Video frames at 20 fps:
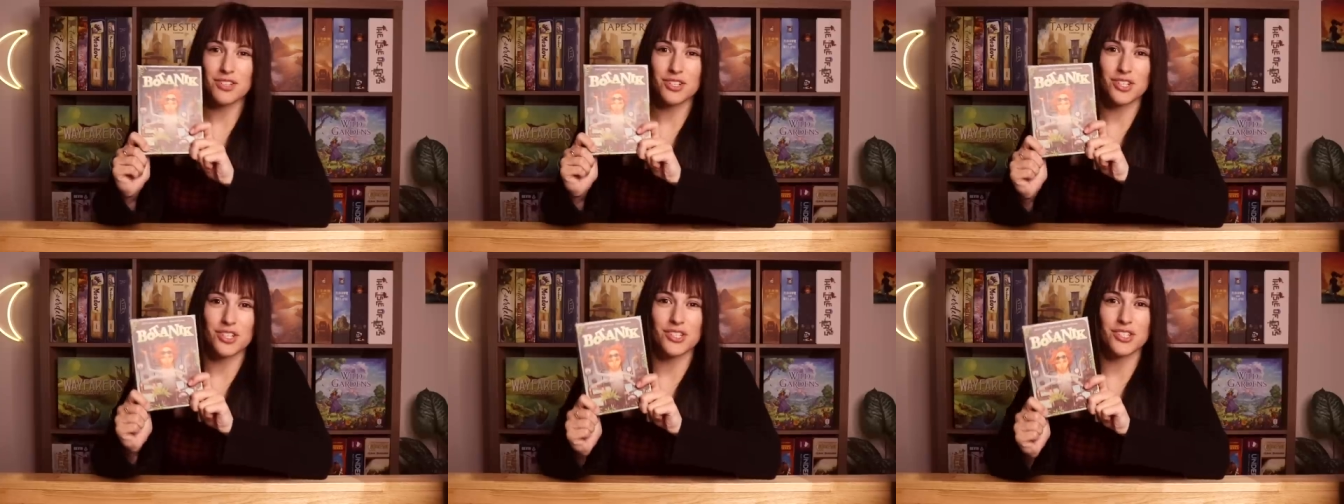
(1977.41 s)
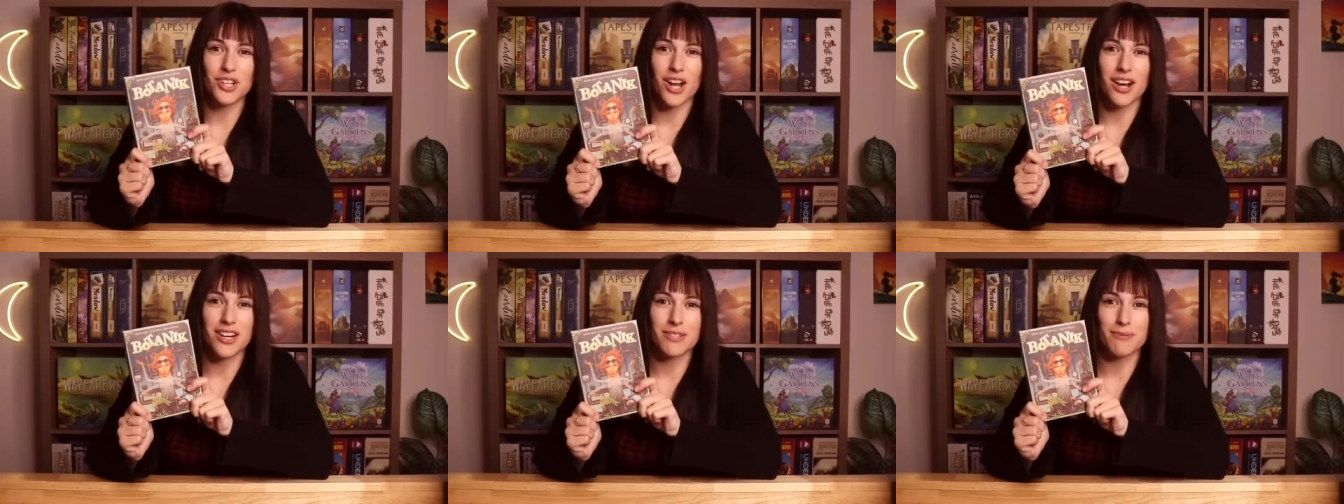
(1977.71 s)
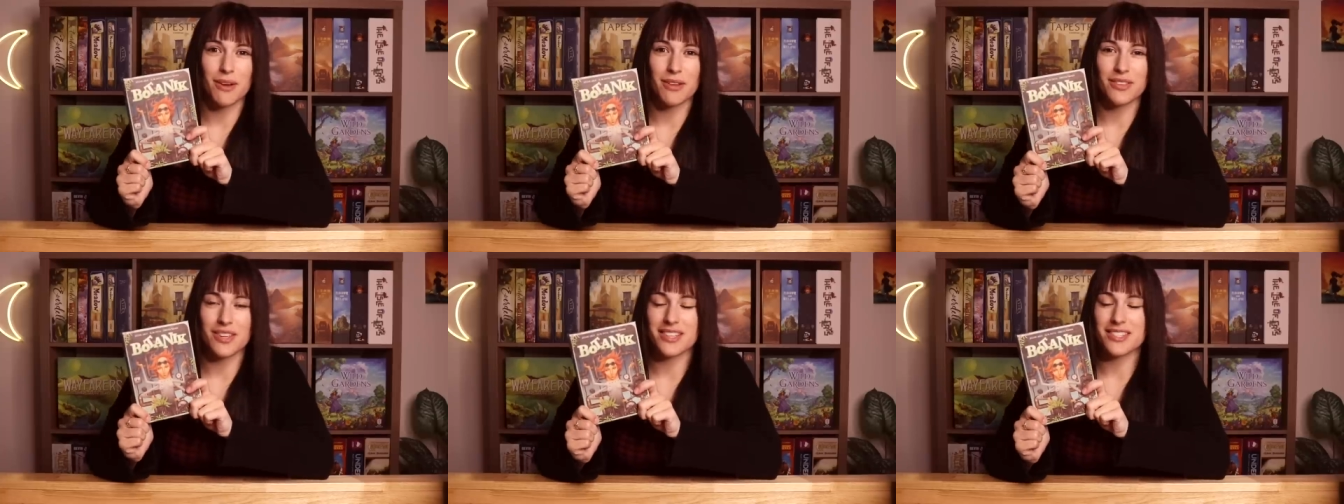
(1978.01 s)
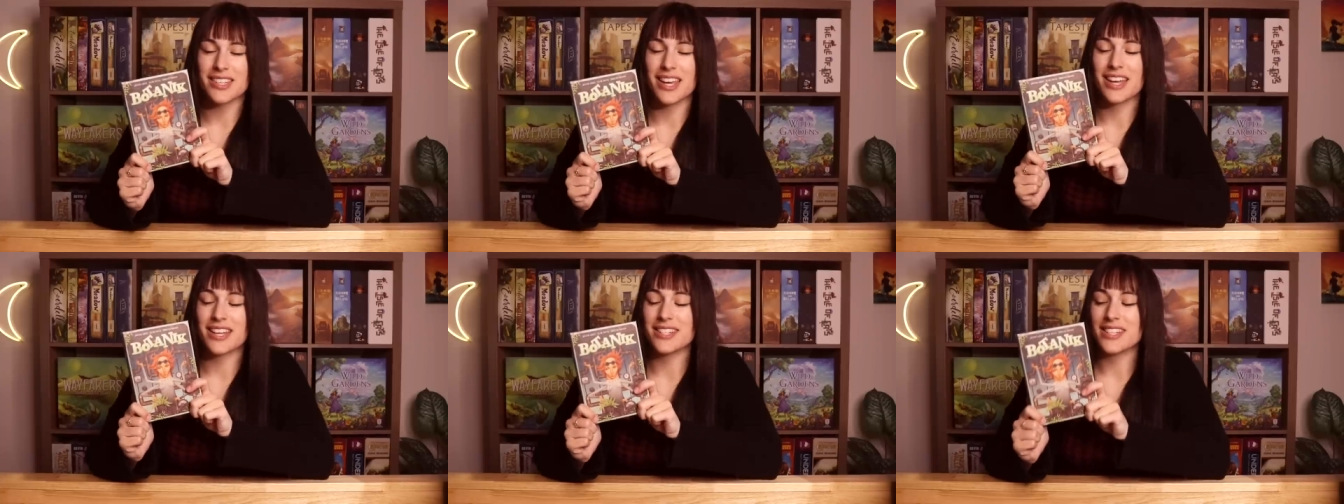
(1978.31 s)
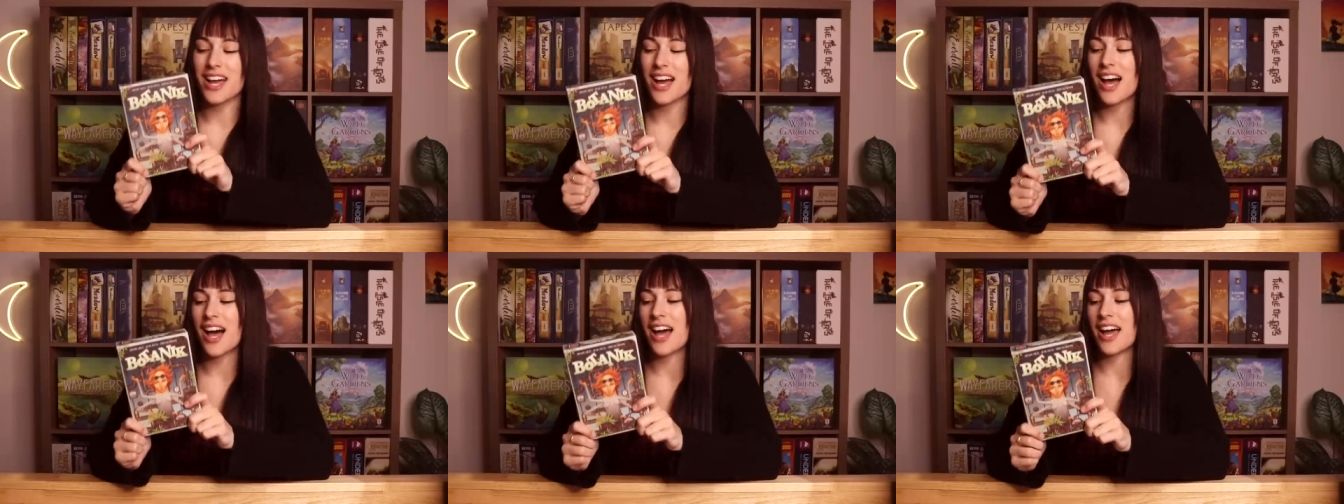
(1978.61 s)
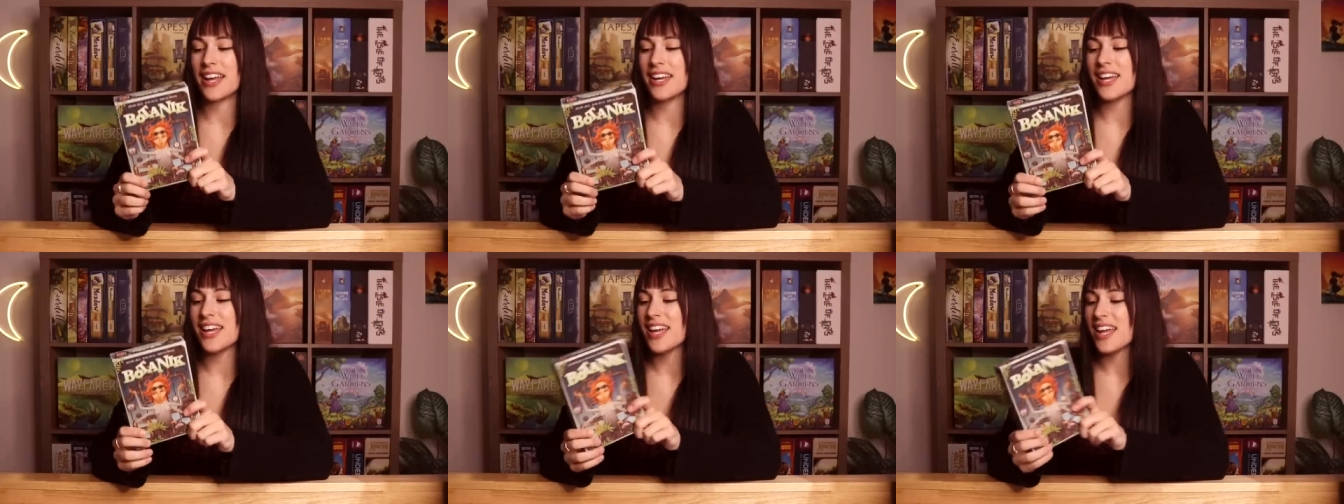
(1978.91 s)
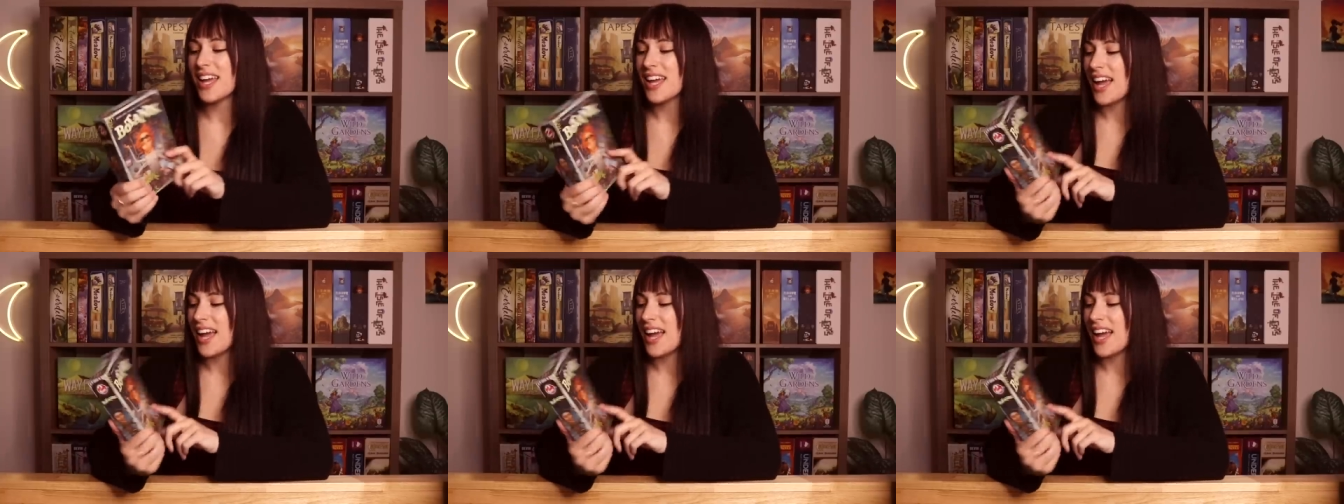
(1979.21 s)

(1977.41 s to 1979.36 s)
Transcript: she's talked about this a ton.